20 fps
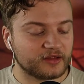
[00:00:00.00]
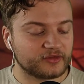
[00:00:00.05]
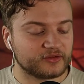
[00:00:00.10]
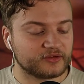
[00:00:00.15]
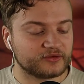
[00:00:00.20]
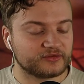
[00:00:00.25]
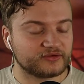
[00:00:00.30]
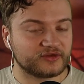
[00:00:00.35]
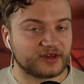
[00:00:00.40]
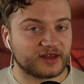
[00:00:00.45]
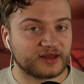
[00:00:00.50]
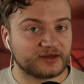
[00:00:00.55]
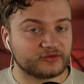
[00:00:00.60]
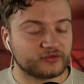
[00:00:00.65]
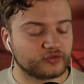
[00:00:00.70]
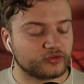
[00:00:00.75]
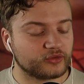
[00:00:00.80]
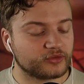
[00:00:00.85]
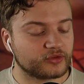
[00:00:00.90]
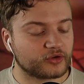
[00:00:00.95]
others
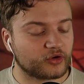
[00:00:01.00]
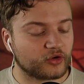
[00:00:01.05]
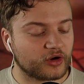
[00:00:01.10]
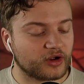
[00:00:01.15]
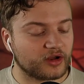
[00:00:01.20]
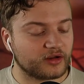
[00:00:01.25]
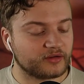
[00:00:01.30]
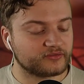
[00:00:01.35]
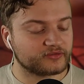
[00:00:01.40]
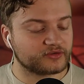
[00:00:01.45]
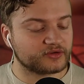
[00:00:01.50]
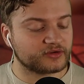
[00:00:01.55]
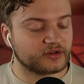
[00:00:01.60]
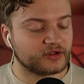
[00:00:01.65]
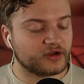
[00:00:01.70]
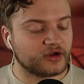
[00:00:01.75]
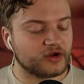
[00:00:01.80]
into the craft,